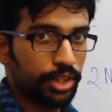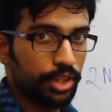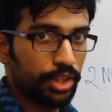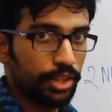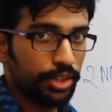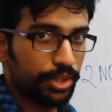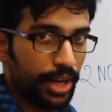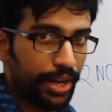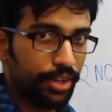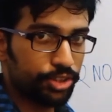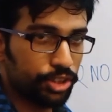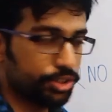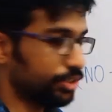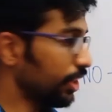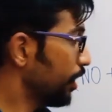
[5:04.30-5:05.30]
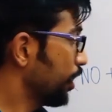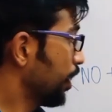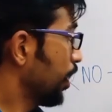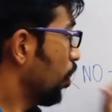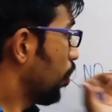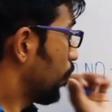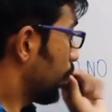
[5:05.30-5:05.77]
Nitrous oxide
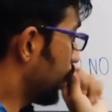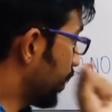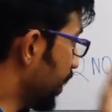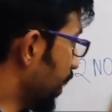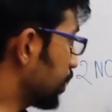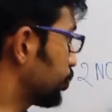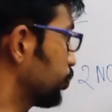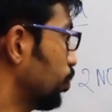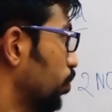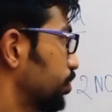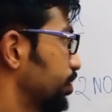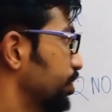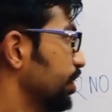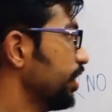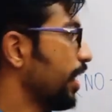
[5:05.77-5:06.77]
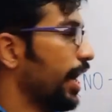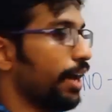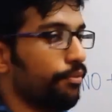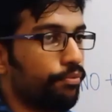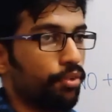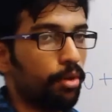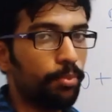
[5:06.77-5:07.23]
reacts with oxygen
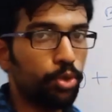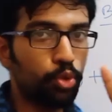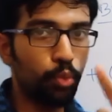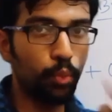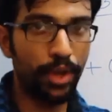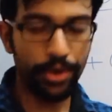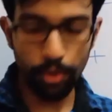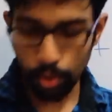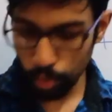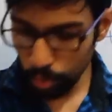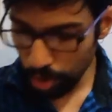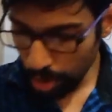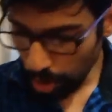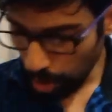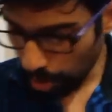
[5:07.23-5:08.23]
and form 2NO2 on